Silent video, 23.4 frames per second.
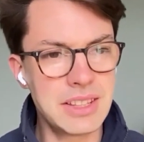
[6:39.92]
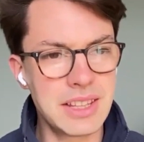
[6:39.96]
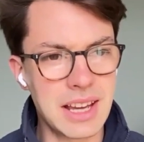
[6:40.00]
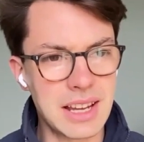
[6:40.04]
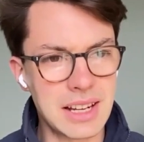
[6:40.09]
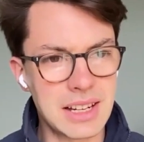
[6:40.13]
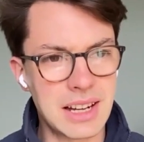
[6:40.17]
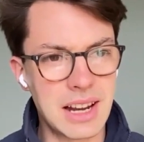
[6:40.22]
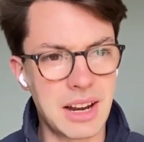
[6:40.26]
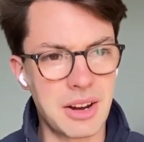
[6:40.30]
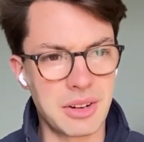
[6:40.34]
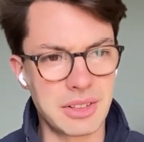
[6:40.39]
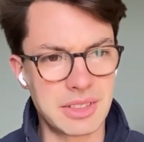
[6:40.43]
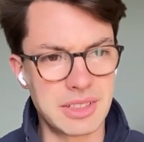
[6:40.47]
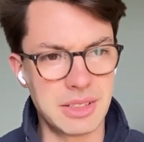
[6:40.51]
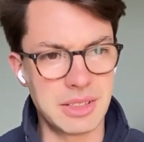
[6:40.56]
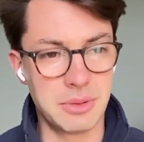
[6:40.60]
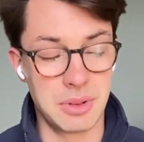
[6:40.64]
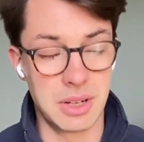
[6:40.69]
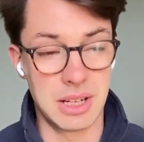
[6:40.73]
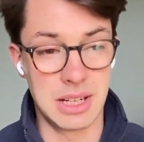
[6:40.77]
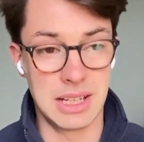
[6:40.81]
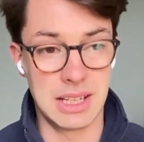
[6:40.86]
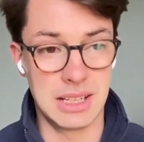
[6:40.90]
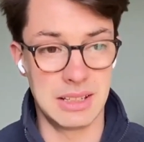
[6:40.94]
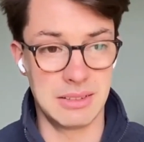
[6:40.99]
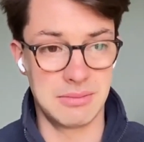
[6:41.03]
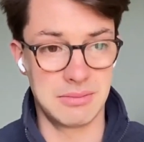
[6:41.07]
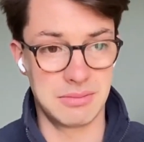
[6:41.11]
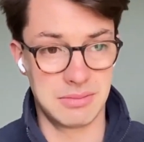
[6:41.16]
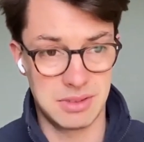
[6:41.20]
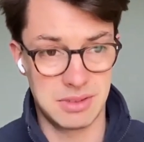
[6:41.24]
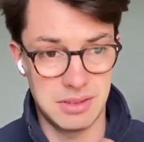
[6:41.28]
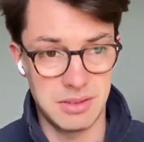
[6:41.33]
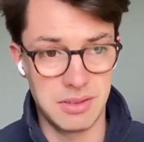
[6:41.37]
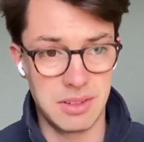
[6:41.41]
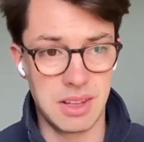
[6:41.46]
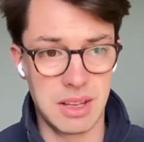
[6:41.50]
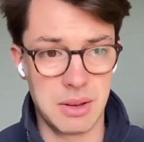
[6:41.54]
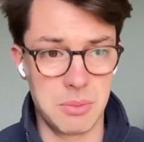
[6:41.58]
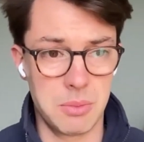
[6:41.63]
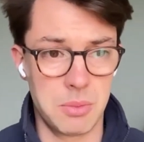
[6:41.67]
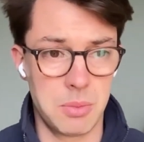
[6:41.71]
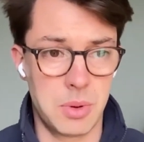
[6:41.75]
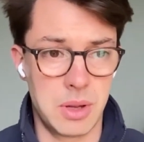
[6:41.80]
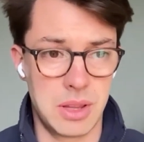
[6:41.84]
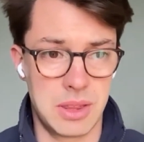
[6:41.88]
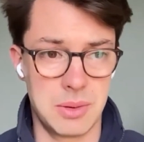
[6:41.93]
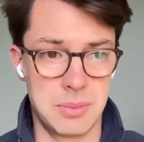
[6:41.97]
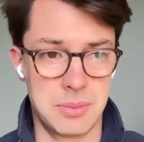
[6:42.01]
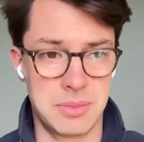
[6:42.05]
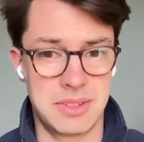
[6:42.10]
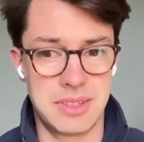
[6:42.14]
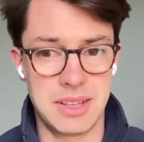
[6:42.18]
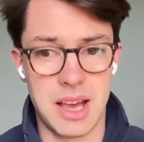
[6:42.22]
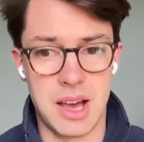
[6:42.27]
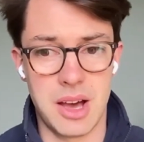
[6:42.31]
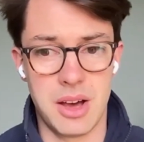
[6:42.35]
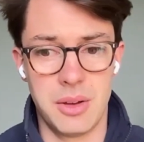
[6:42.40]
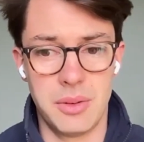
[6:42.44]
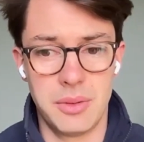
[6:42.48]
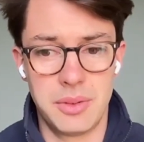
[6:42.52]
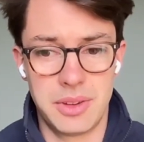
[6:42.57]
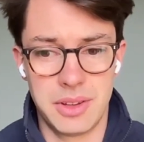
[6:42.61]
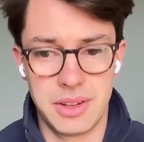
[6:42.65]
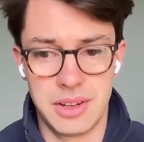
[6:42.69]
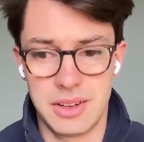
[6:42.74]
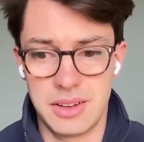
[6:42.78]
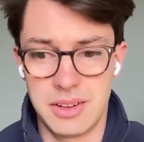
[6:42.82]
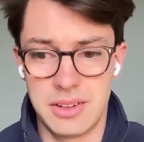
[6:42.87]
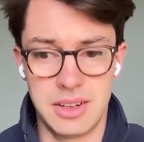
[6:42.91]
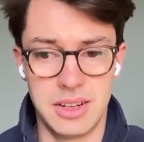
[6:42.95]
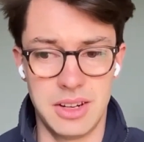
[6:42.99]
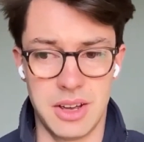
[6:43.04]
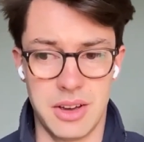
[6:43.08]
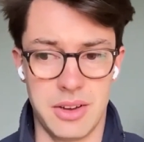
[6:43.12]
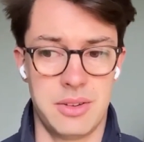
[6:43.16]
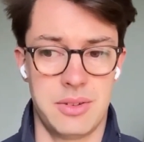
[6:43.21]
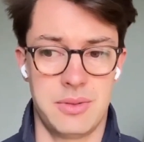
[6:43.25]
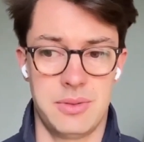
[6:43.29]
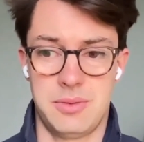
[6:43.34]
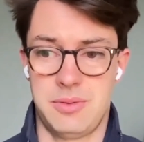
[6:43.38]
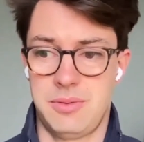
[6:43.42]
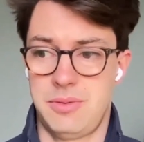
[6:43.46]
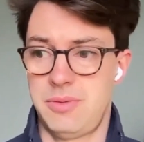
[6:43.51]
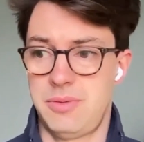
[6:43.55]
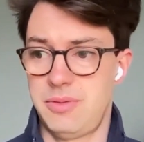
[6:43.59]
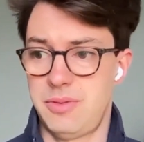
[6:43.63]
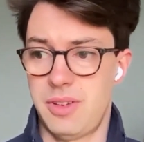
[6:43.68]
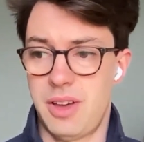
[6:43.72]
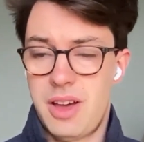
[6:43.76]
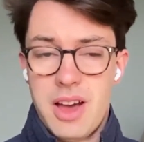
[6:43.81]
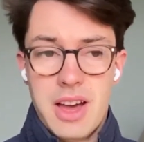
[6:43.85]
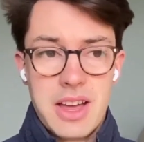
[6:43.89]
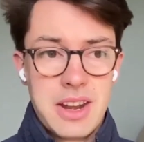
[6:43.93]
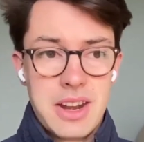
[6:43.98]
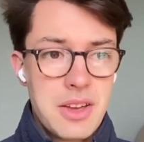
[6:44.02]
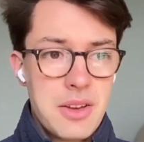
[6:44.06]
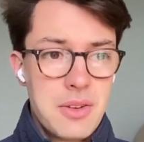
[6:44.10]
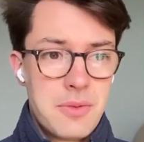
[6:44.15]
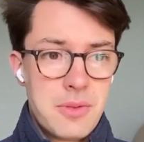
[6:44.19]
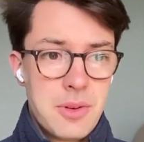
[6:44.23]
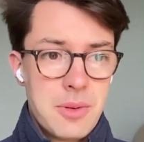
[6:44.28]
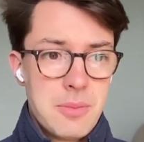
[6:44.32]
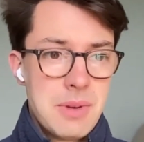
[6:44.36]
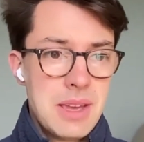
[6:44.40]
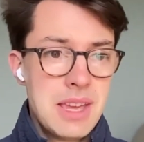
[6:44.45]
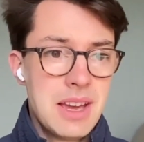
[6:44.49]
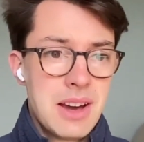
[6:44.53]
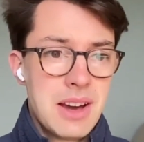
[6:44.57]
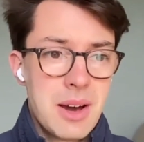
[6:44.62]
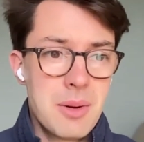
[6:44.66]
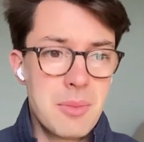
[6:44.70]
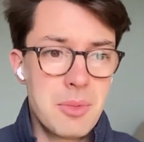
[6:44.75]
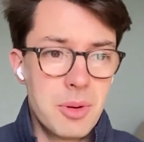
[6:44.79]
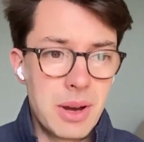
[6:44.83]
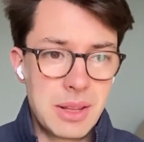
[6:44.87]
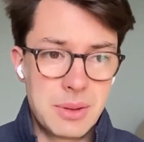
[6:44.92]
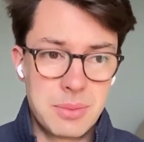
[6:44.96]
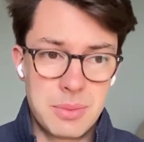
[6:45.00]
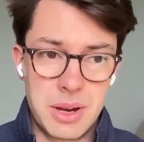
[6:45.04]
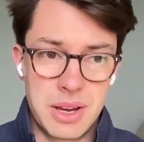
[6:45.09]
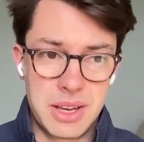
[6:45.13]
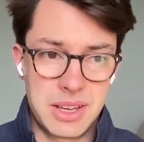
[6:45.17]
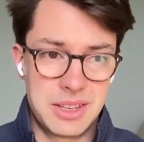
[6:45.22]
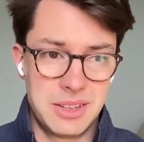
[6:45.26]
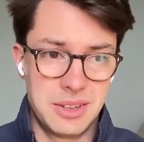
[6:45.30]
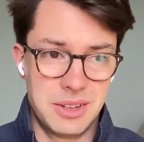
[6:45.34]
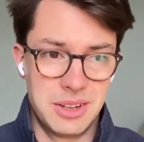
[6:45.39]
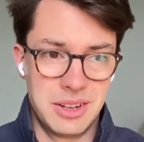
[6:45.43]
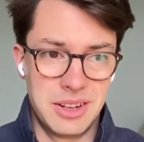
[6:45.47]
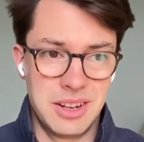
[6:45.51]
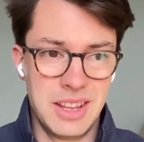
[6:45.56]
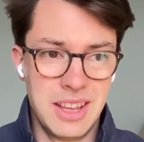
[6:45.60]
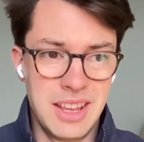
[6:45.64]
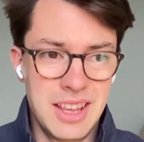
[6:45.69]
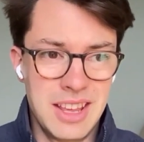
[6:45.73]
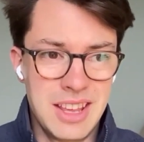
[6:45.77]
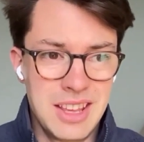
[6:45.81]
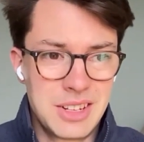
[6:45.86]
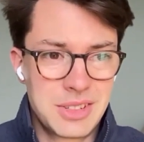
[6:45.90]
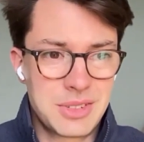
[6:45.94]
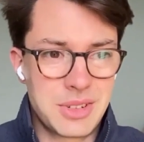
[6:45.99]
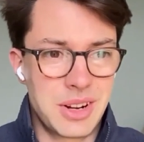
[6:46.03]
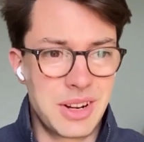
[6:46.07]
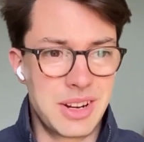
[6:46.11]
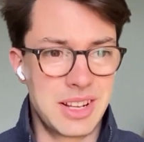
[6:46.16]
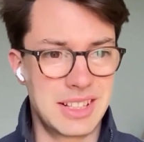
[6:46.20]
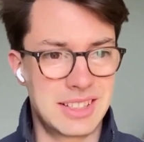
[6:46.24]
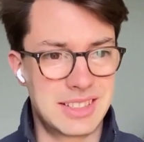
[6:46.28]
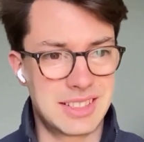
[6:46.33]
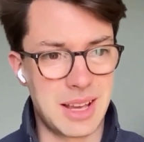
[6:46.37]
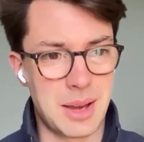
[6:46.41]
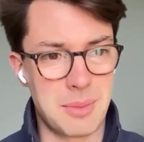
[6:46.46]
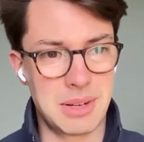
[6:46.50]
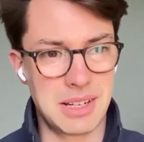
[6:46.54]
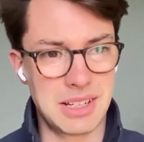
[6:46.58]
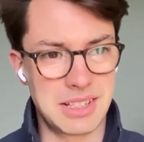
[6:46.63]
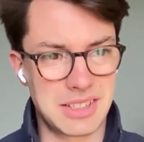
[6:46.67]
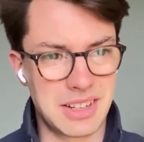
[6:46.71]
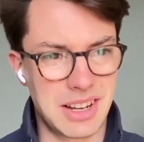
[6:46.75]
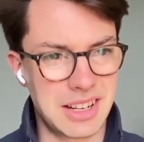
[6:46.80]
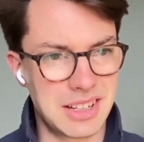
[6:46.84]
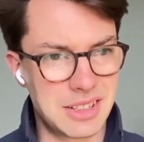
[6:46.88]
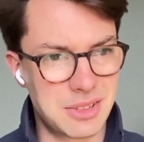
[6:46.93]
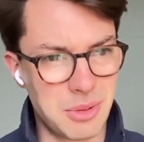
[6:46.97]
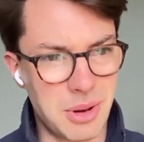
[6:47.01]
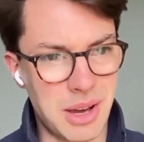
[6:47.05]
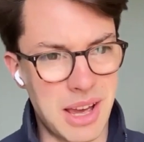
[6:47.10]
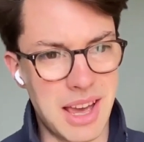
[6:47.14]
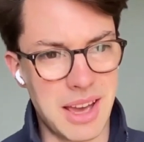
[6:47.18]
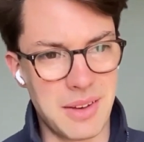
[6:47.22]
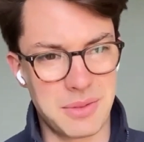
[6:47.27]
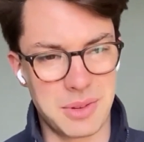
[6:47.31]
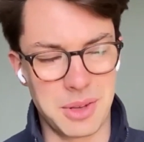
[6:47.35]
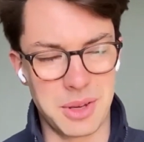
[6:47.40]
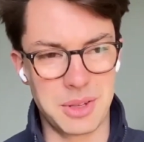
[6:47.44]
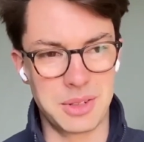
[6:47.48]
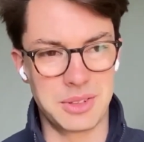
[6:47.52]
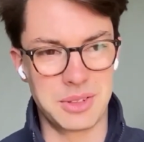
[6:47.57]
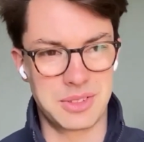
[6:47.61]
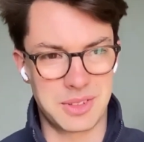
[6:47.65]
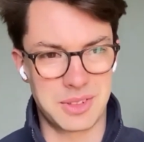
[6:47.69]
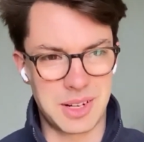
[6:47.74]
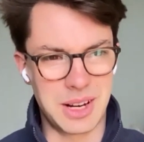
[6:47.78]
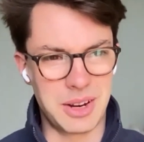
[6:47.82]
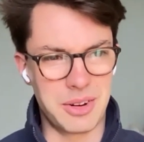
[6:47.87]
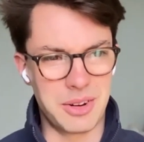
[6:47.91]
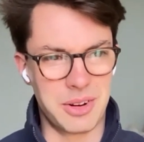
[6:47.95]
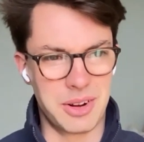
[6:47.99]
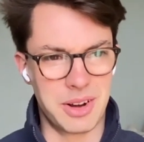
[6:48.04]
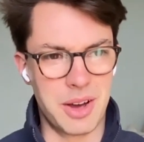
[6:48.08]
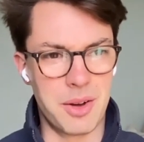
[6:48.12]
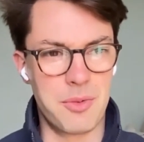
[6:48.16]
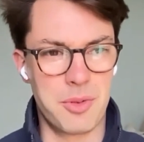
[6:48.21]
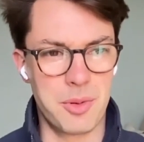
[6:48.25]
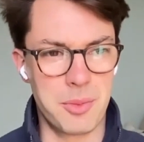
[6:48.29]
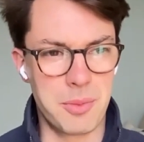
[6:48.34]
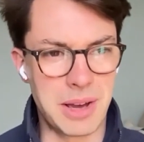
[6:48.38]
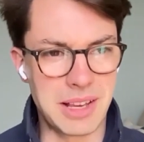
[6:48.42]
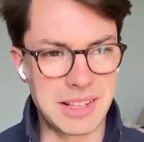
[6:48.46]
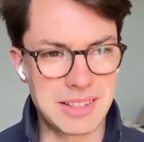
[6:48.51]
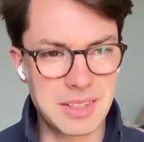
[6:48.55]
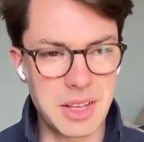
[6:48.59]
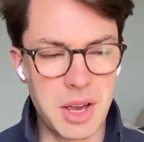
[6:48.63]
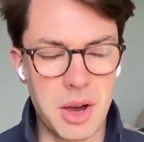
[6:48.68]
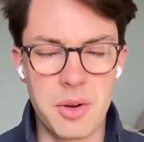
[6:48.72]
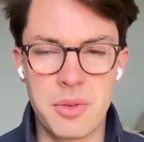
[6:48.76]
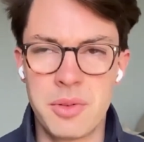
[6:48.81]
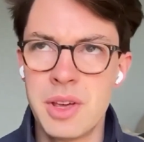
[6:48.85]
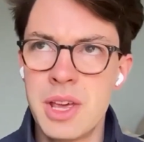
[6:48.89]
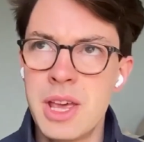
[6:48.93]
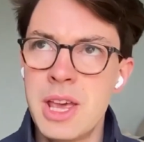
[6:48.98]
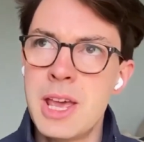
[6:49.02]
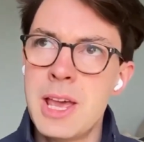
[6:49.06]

clarity really with themselves. And I know for me, I'm always working on trying to establish, like, do I have those clear enough for myself?